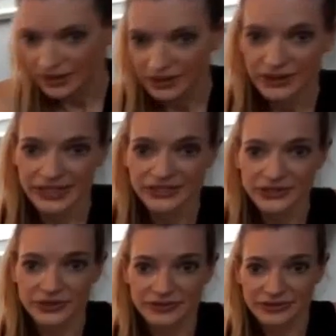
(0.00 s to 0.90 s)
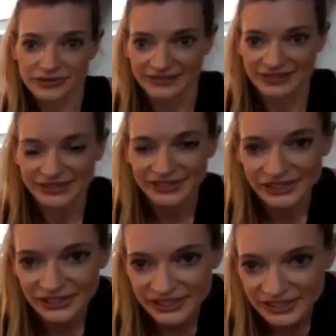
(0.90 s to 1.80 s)
Okay, so we've arrived at
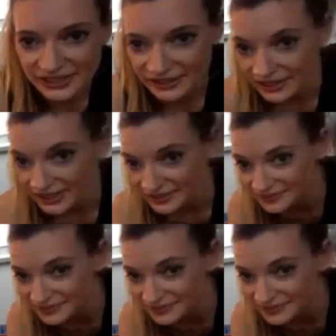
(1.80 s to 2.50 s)
this crazy thing.